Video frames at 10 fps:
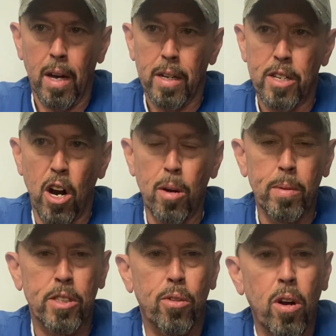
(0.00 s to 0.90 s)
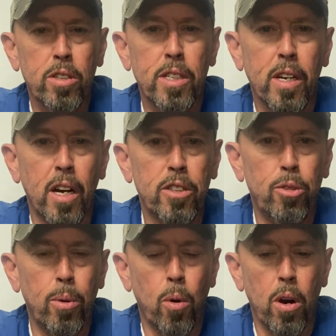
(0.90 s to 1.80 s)
tournaments across the
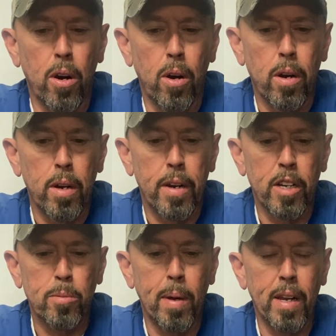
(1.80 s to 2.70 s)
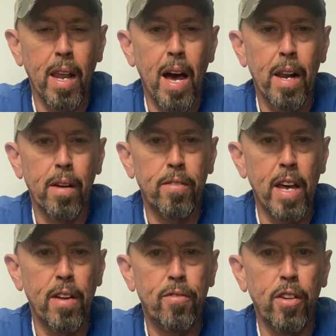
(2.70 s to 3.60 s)
country where there's been a lot of
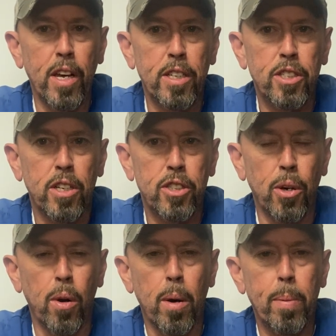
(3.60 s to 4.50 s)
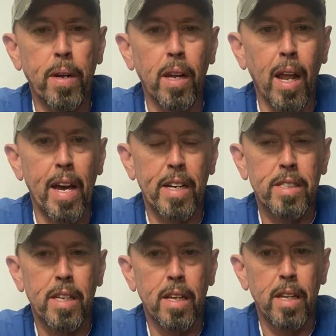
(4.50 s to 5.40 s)
dead fish showing up in the
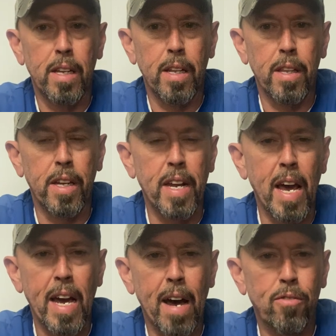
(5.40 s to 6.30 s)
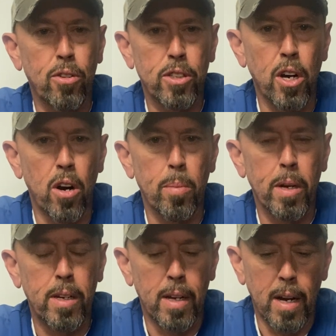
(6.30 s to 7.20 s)
lakes the day after a
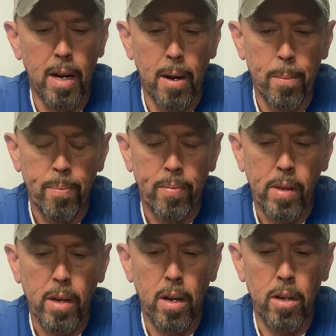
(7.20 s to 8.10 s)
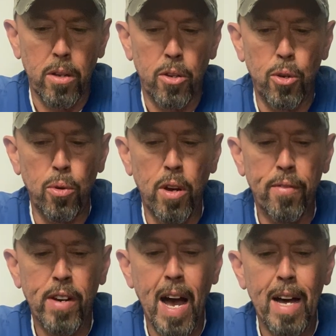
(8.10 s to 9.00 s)
tournament. You
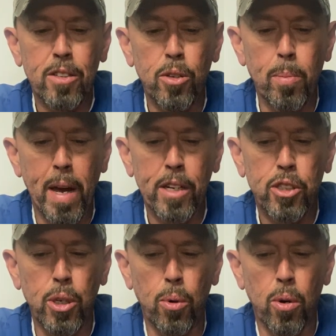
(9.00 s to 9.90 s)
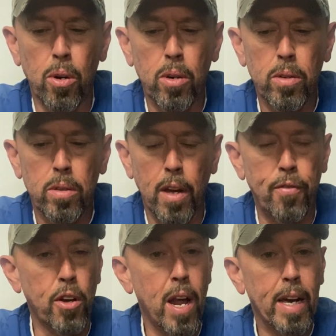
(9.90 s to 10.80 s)
have got to make sure, if
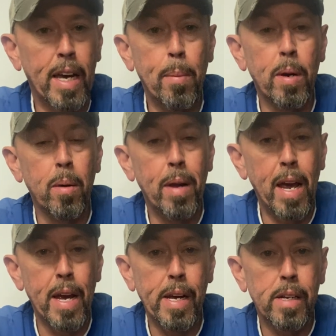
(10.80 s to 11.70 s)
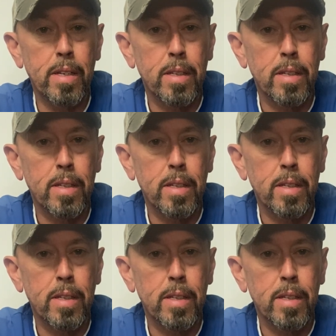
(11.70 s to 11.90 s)
you're not keeping them to eat,